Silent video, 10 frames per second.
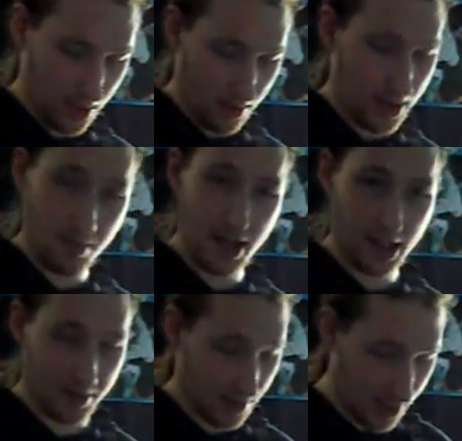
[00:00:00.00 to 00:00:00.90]
Same
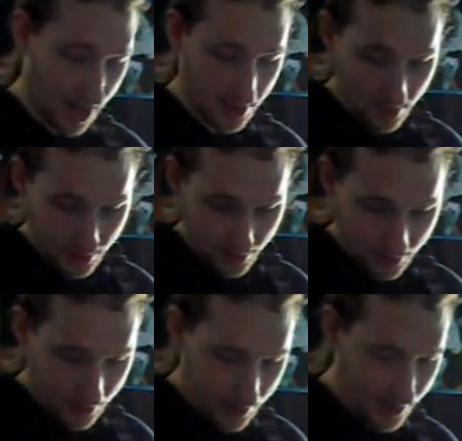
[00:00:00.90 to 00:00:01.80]
pickups the Slash uses.
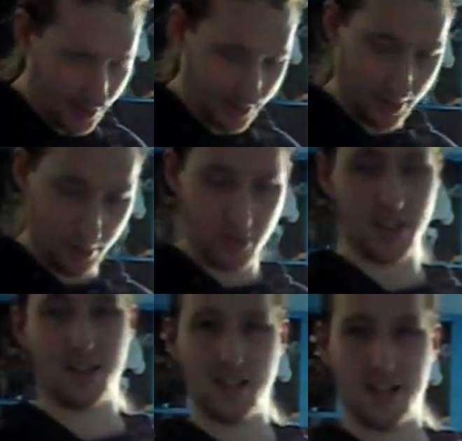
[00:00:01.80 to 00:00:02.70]

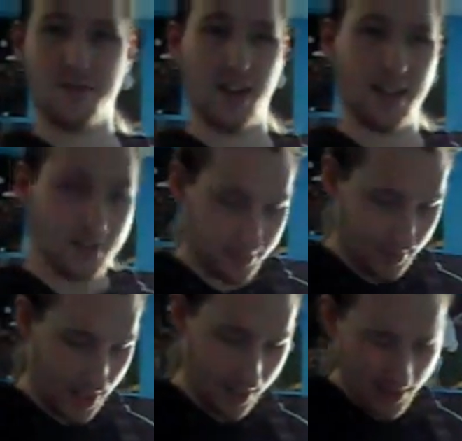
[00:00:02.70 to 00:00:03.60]
Obviously a Slash fan,
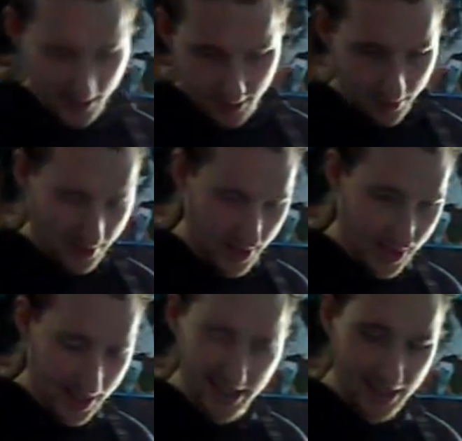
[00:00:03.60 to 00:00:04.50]
hence the whole thing
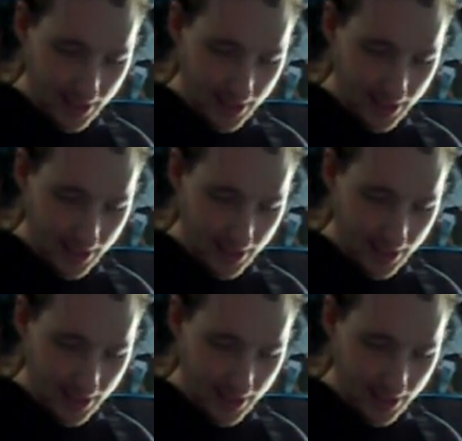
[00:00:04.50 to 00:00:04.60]
here.